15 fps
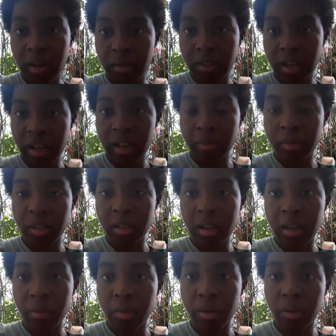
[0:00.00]
have time to
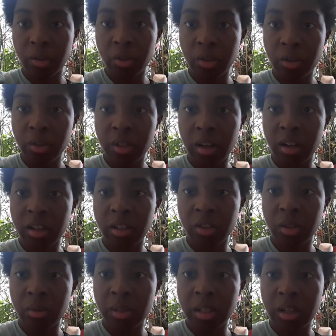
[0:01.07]
like put her shoes on because
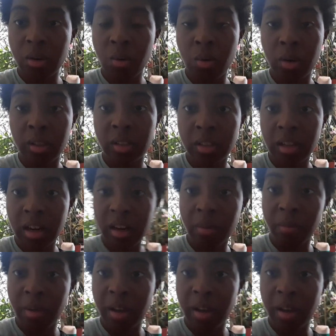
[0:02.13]
she was like hoisted out of